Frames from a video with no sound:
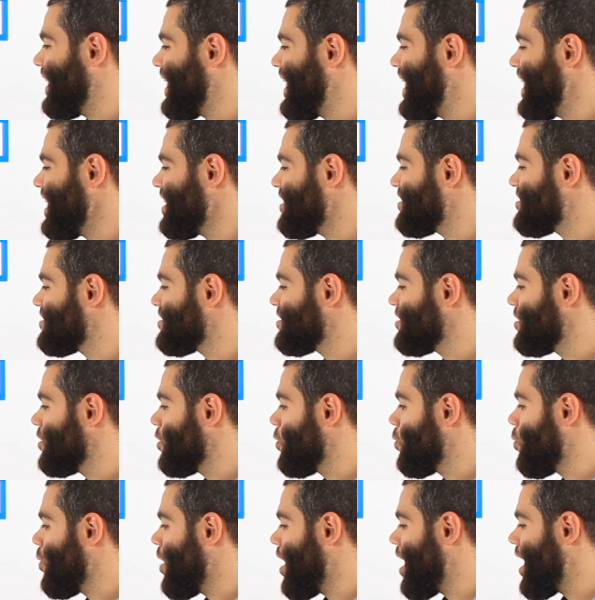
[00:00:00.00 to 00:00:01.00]
X,
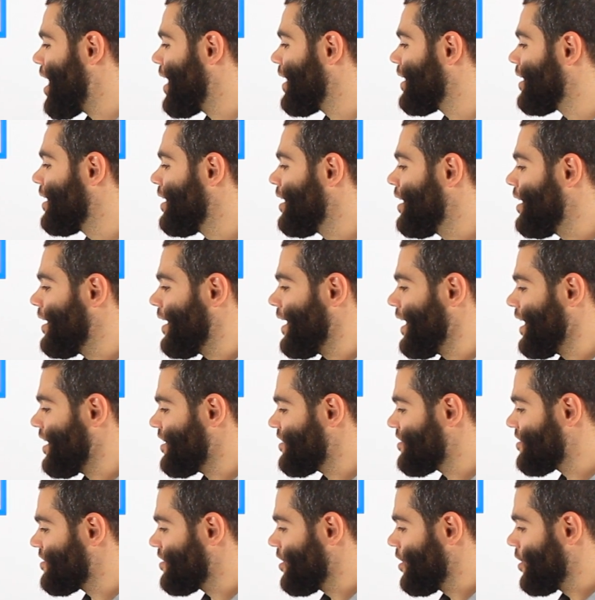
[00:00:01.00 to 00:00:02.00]
y,
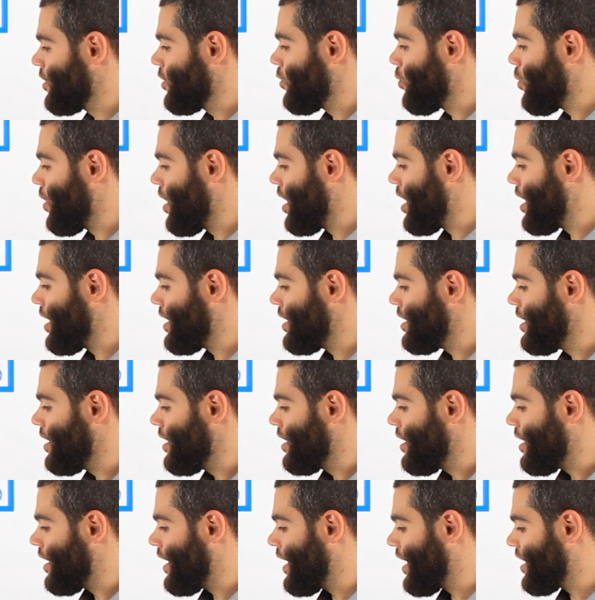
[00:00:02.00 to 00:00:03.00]
x, y,
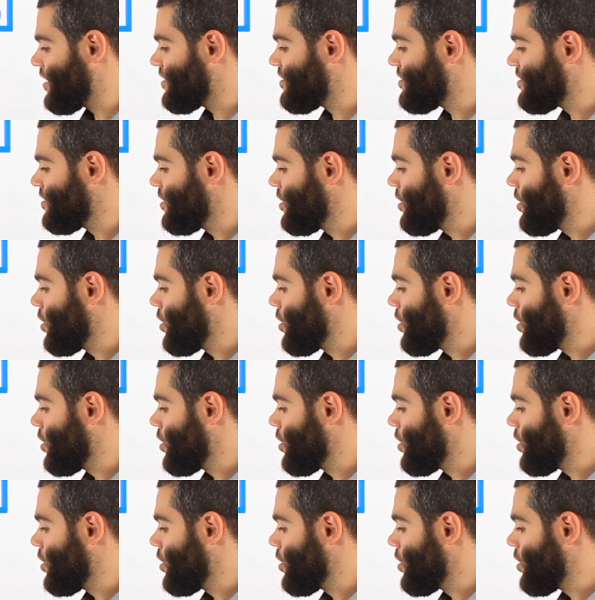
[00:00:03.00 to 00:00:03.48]
x,